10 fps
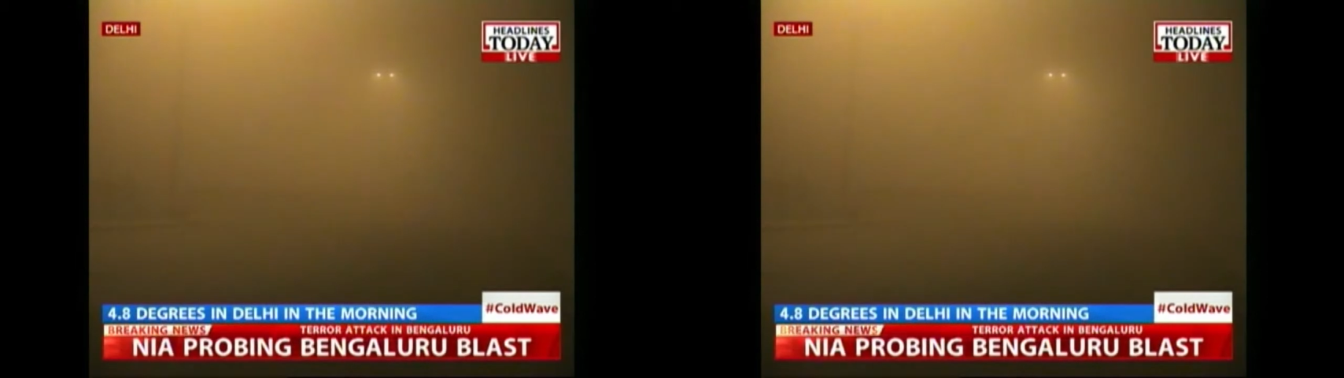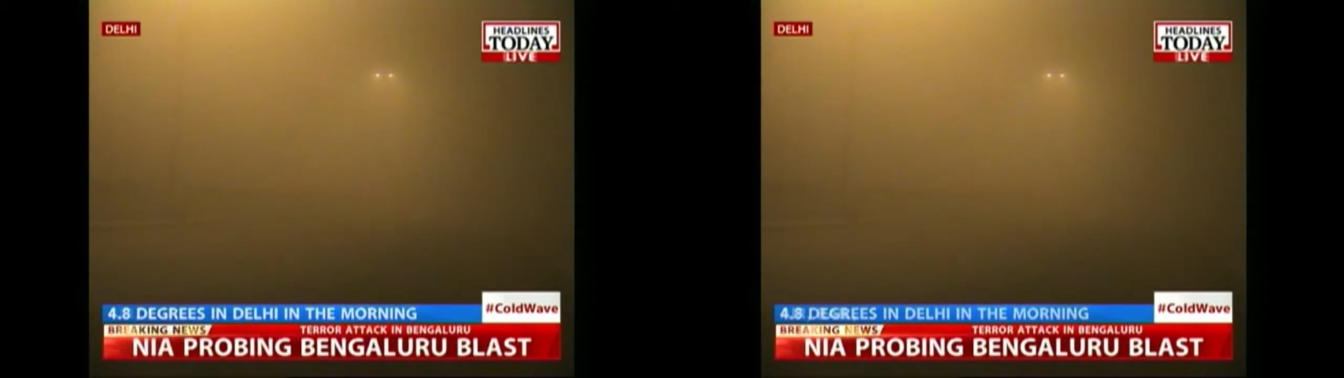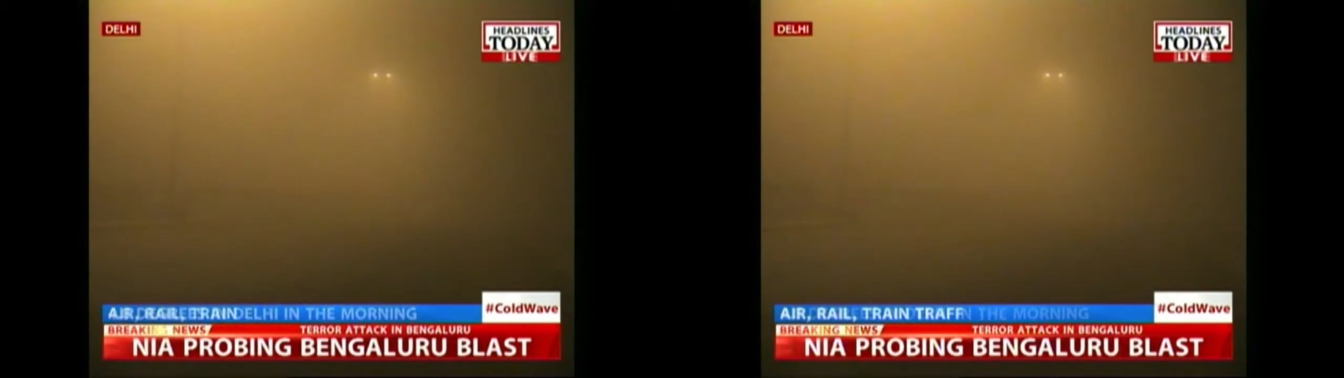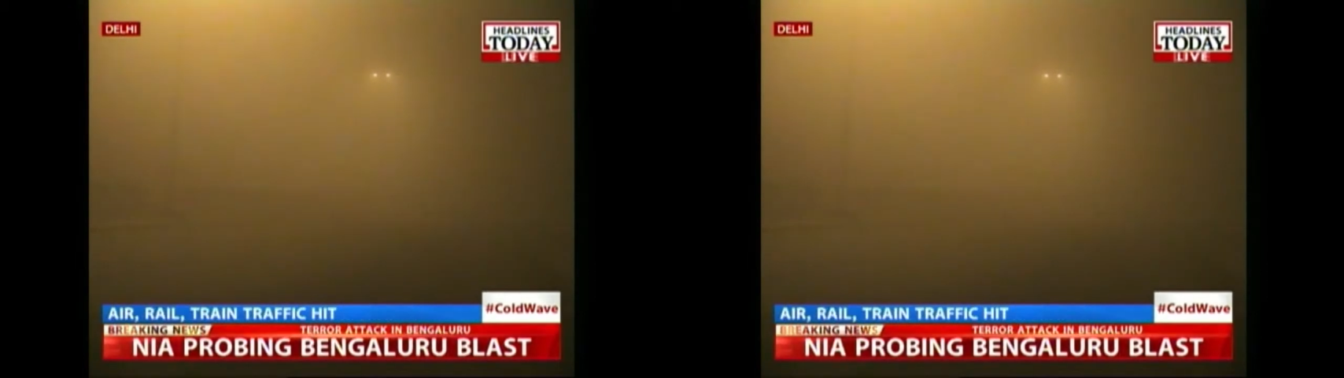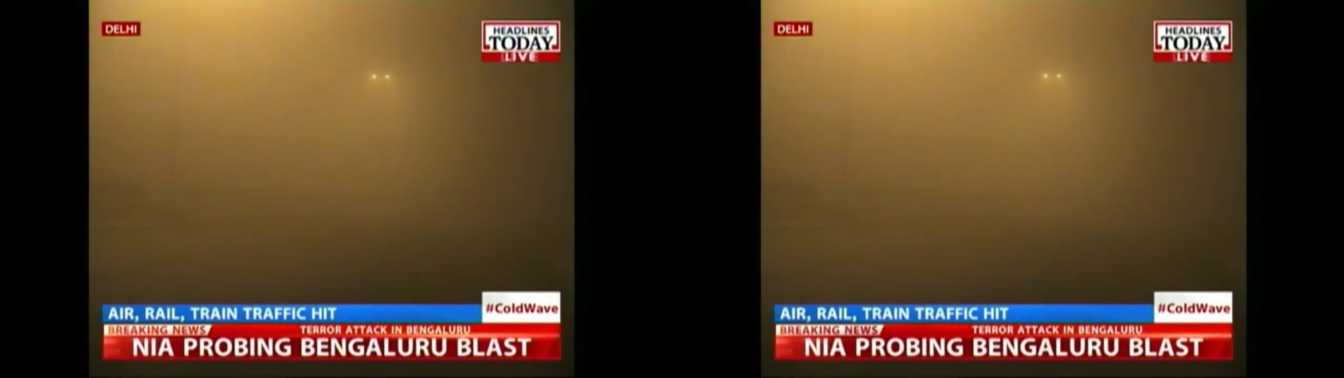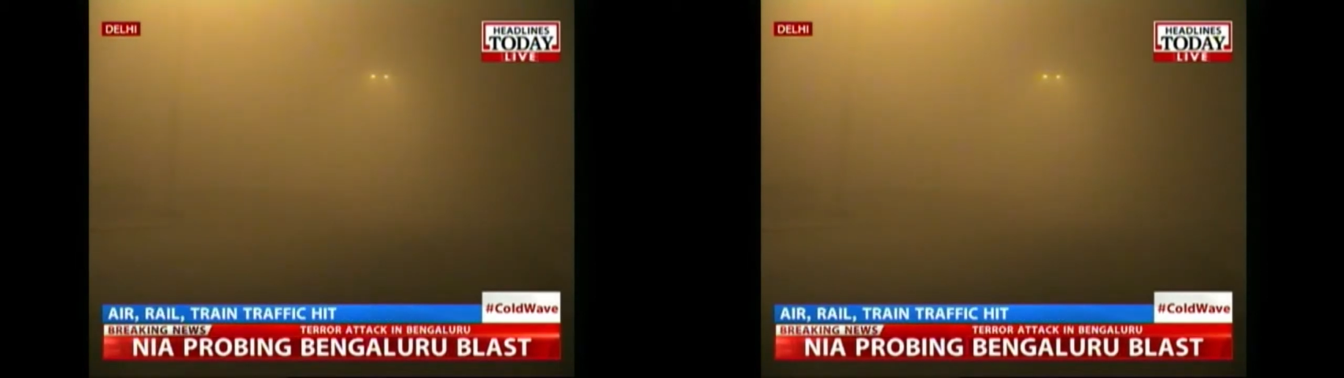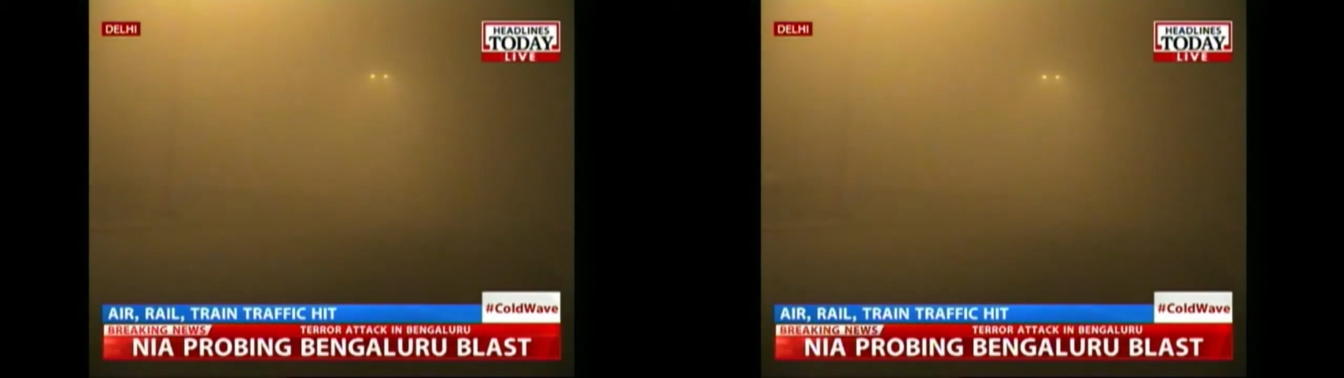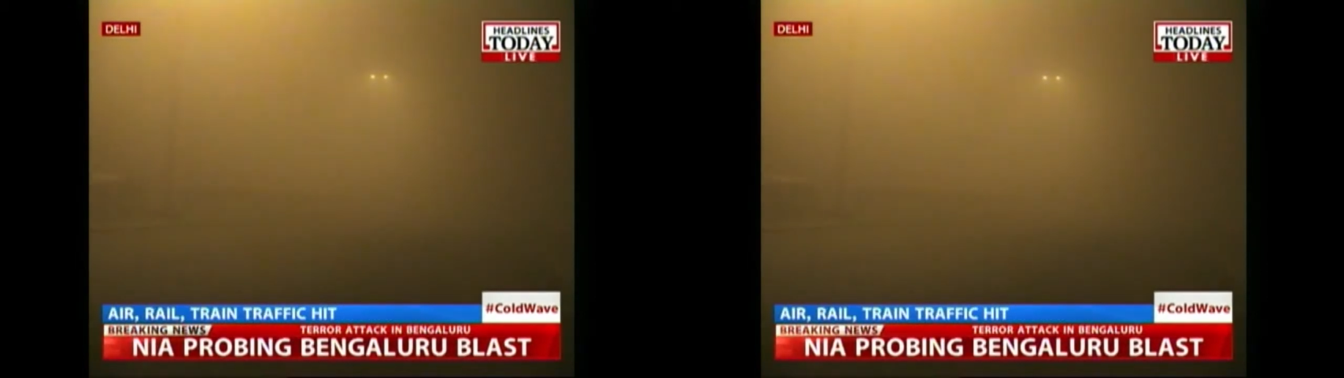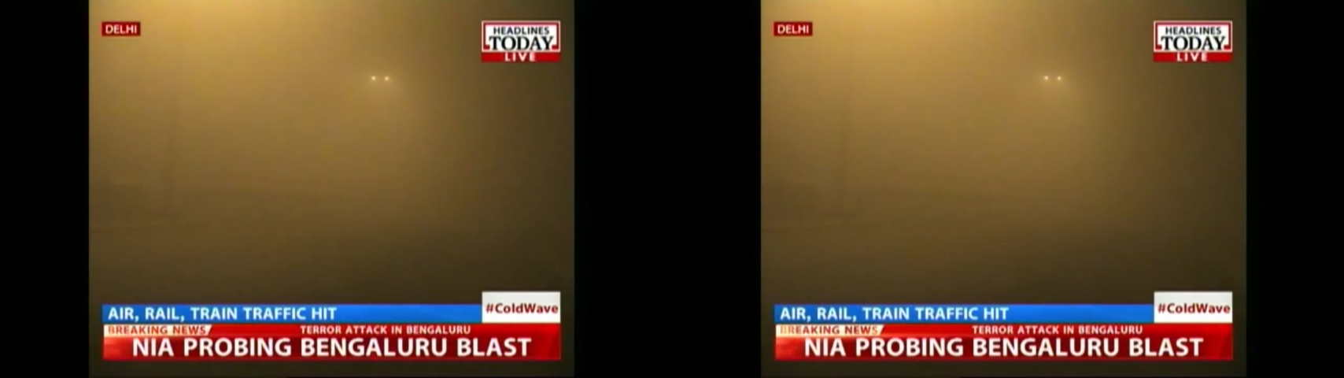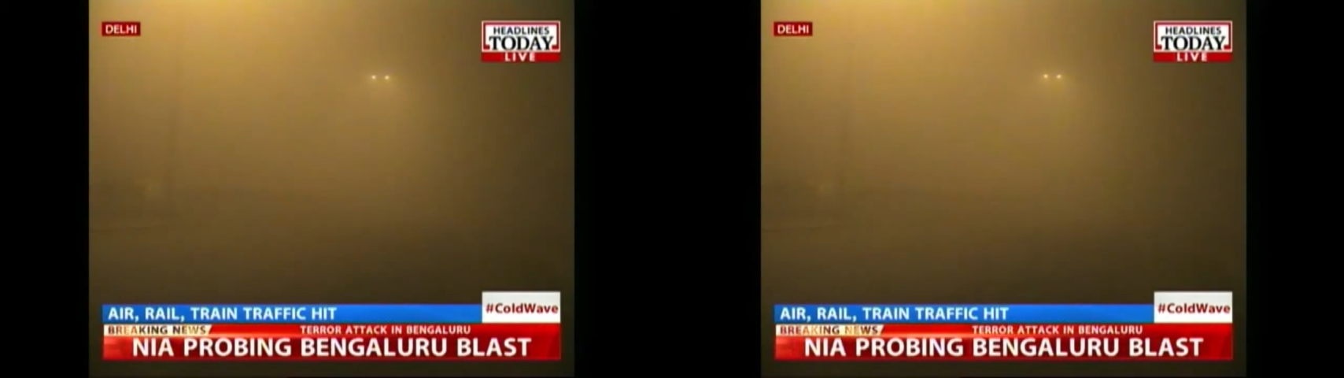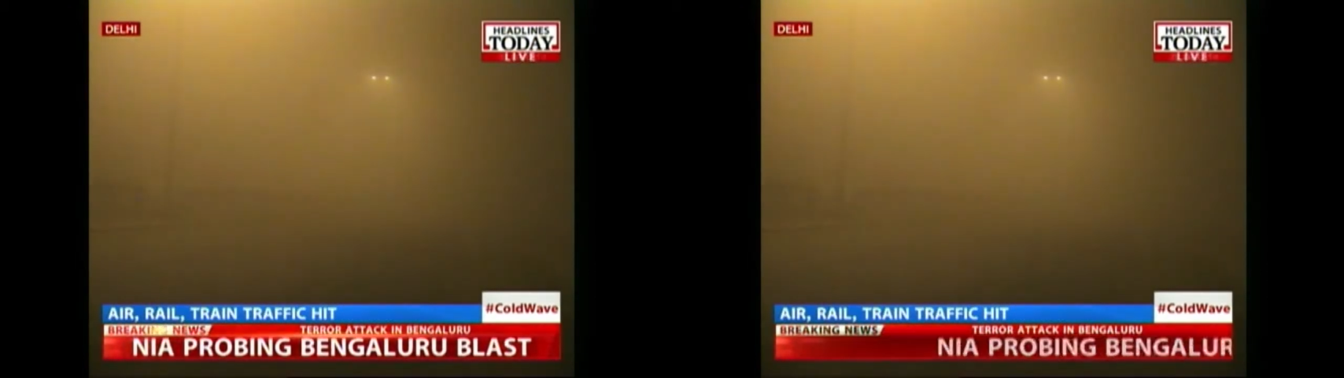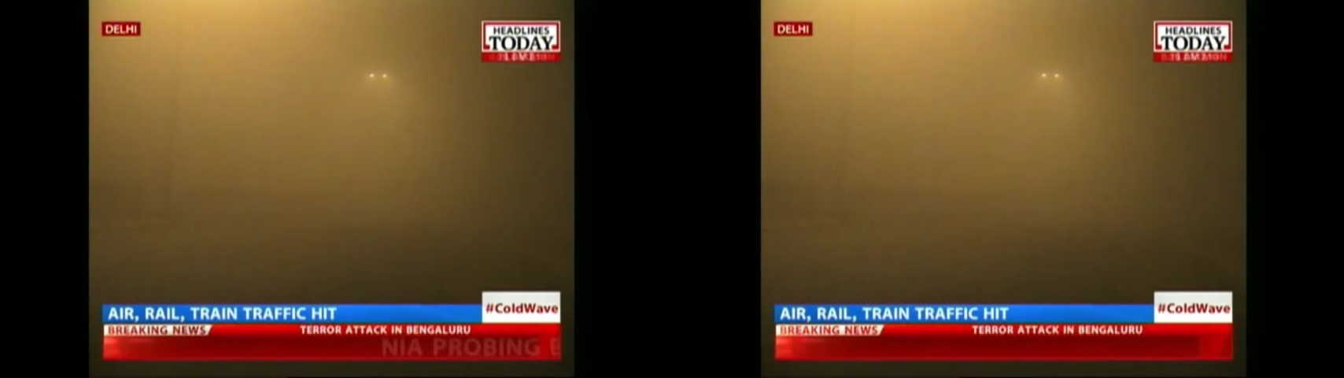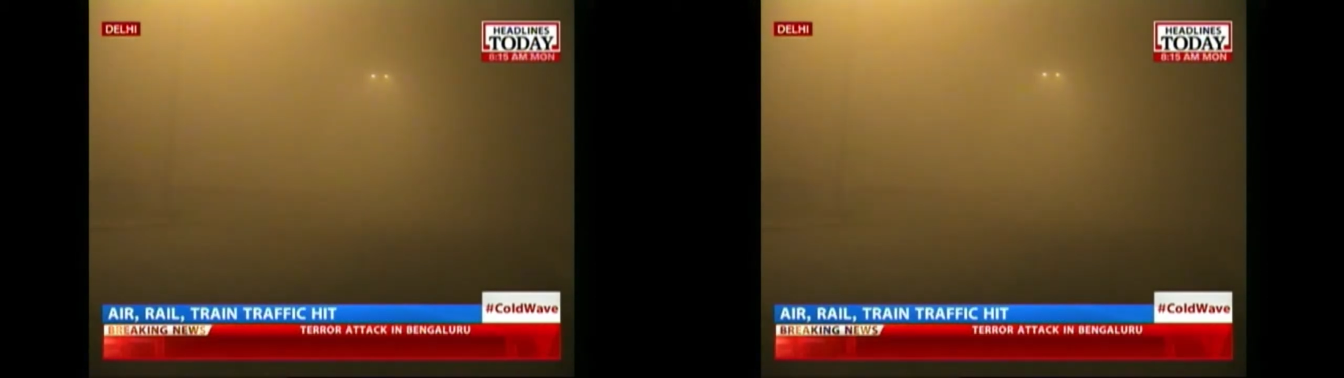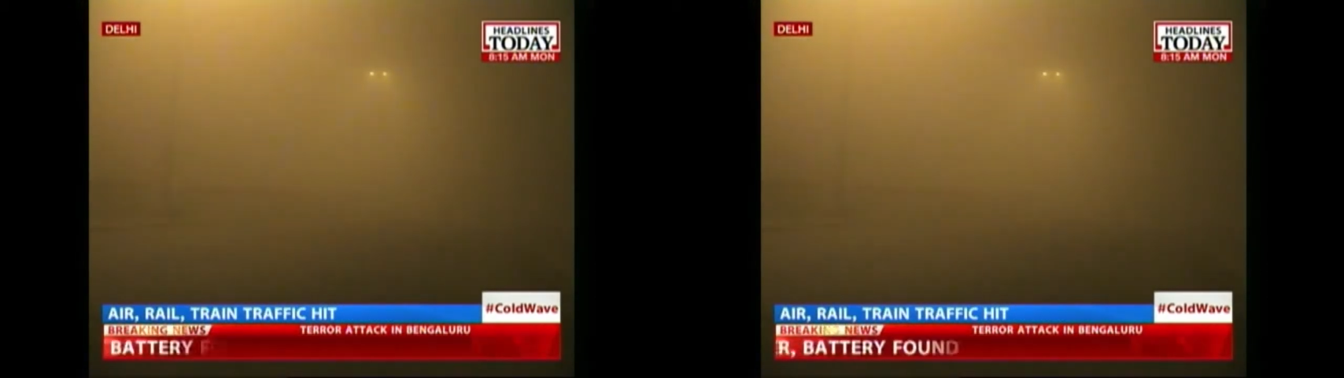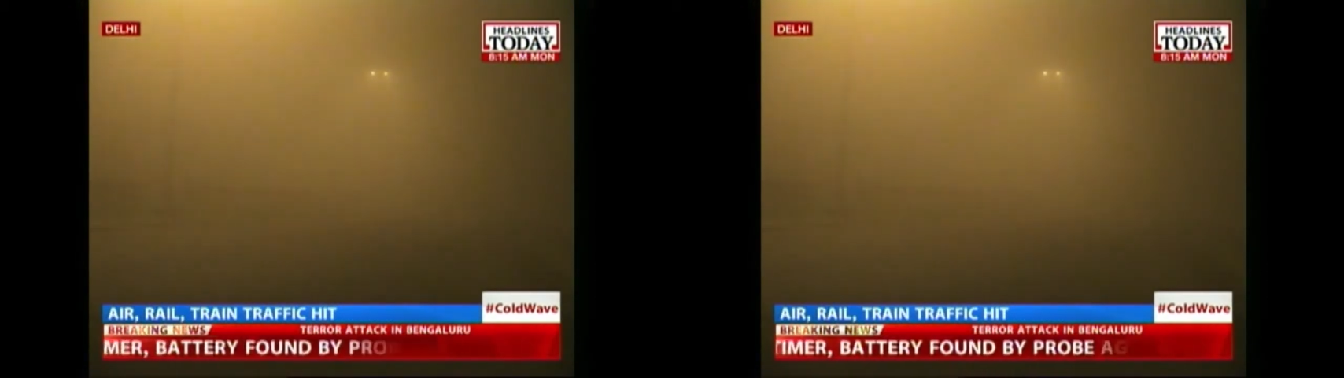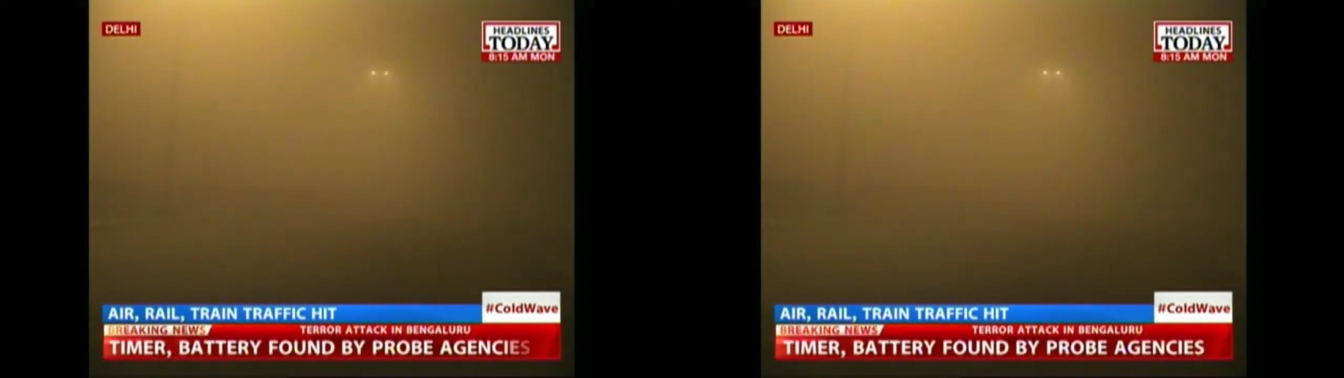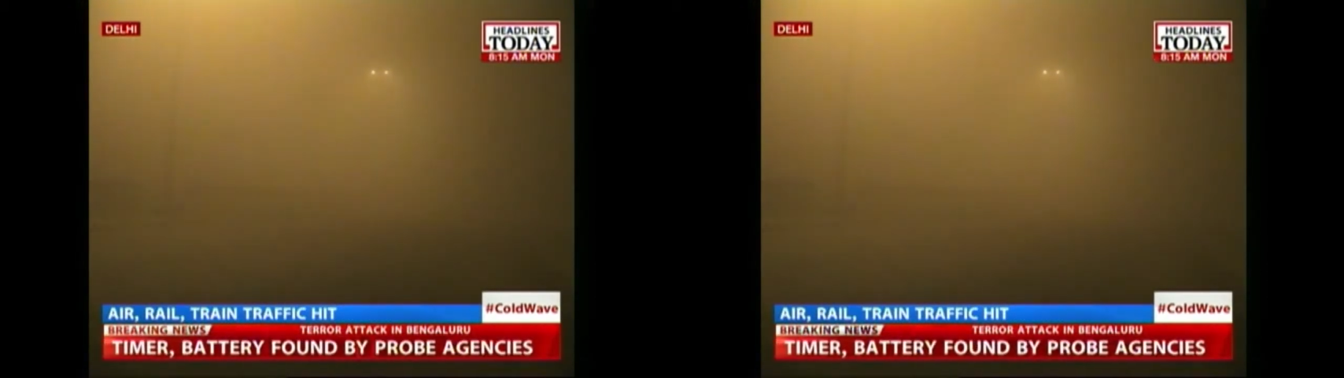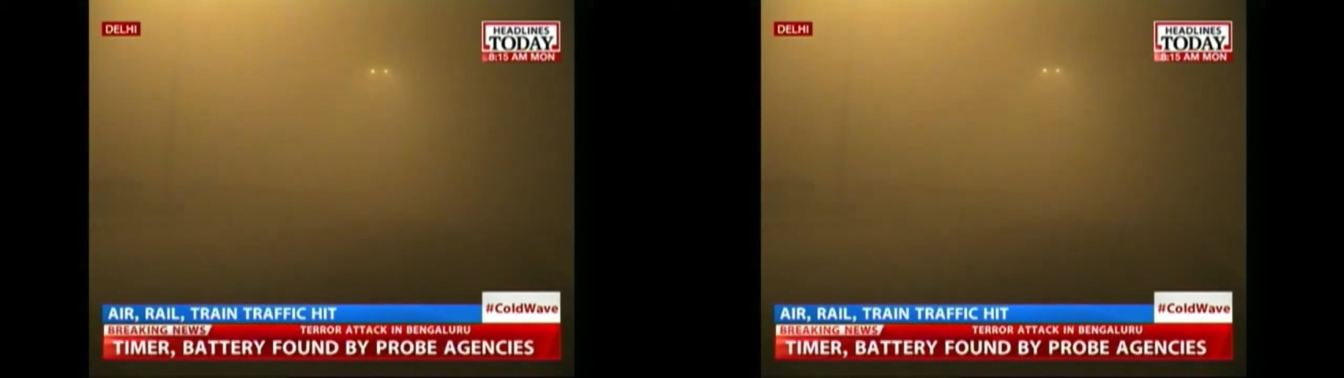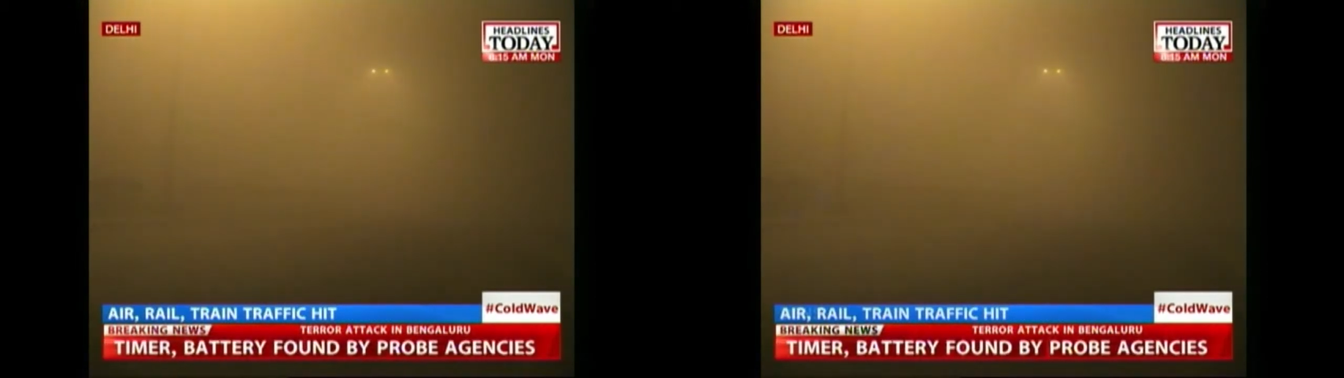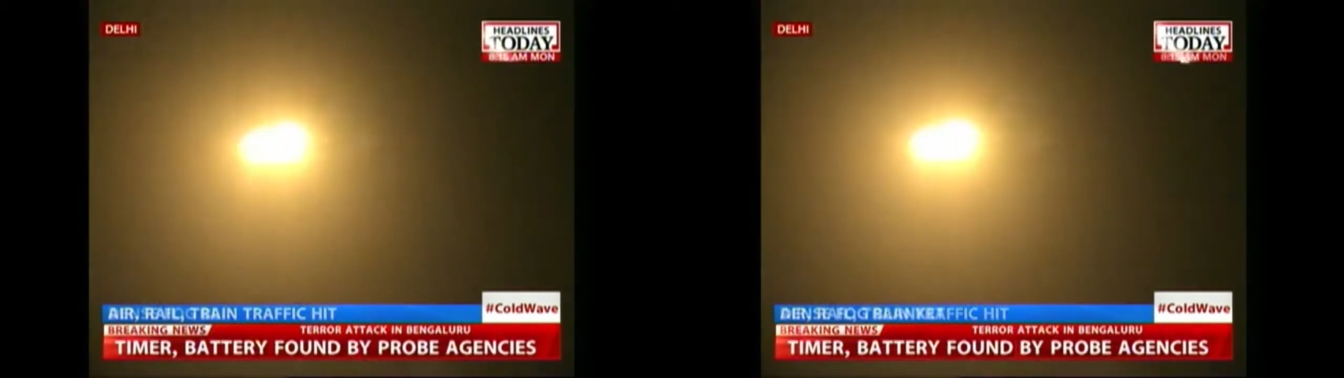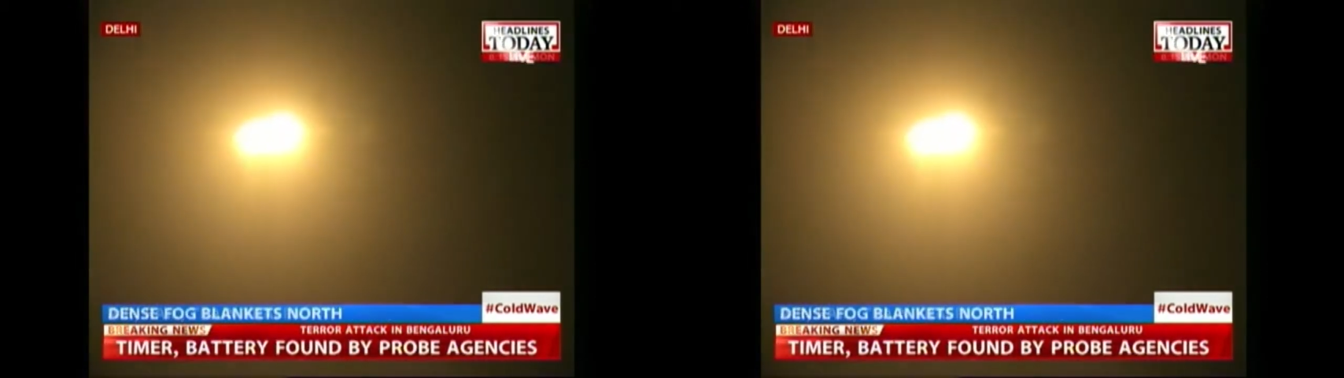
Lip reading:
(no speaker visible)